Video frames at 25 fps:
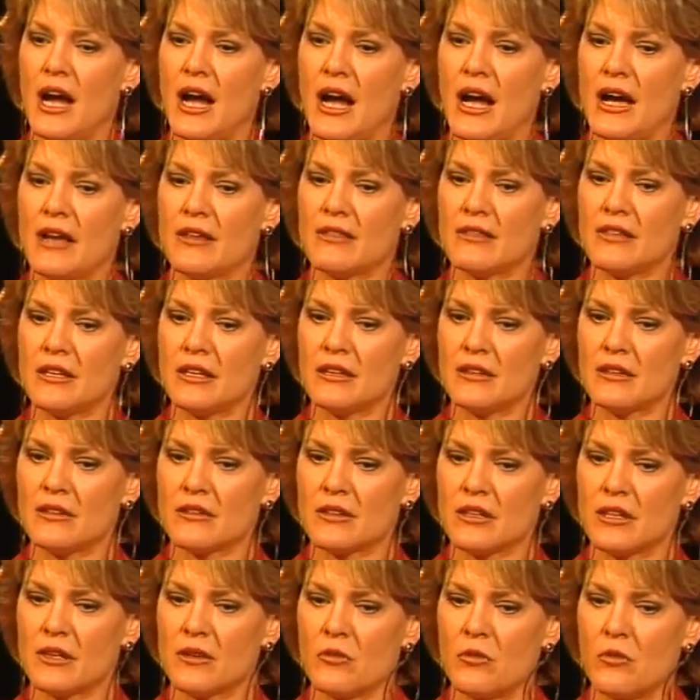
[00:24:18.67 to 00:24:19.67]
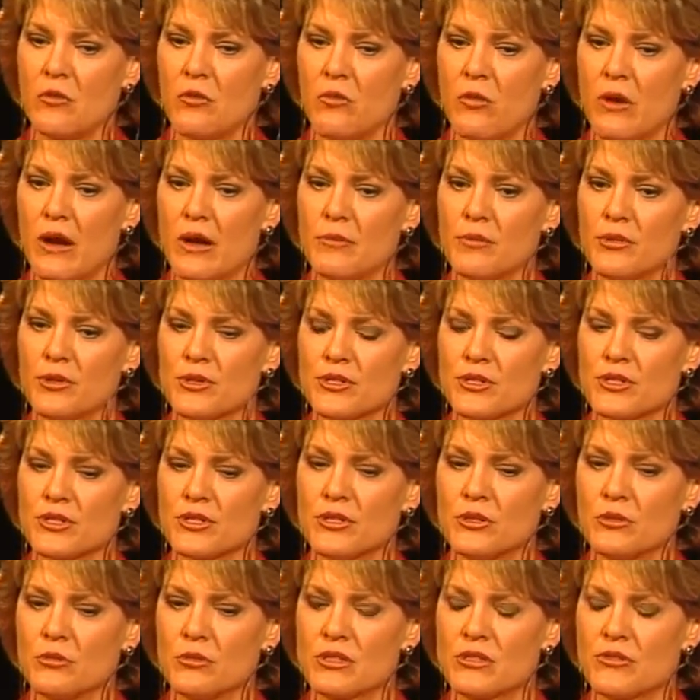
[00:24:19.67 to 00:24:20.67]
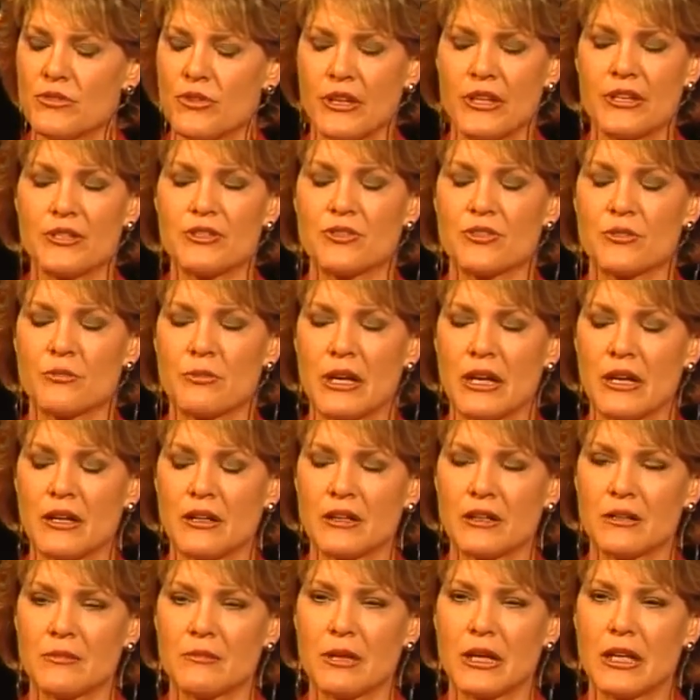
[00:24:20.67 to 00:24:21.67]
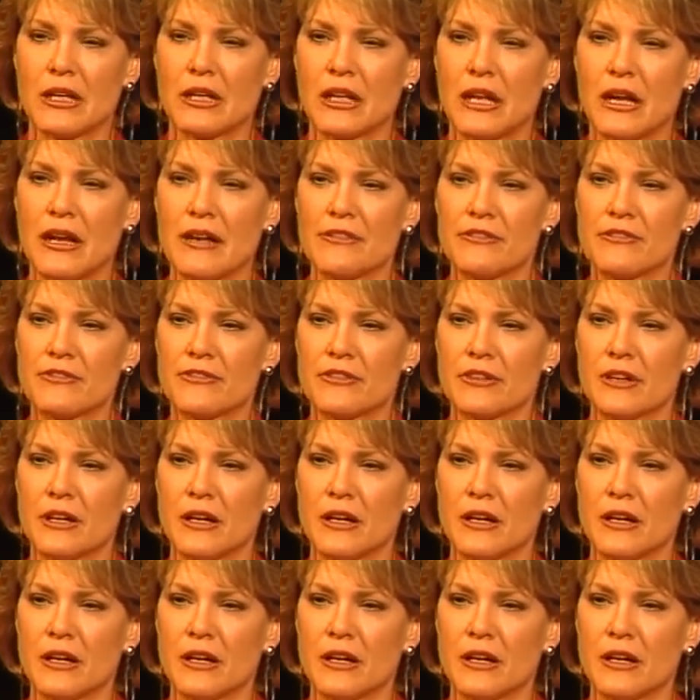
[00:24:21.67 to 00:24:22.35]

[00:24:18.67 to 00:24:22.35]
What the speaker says: I think that one person who was very instrumental in my life,